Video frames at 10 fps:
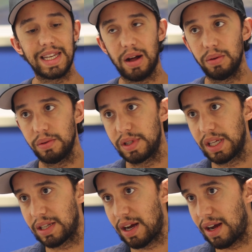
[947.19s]
downloads the
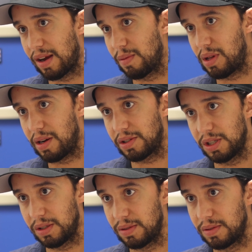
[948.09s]
entire
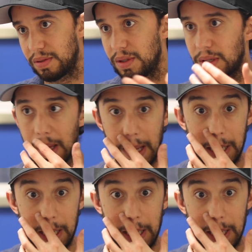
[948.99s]
blockchain, okay?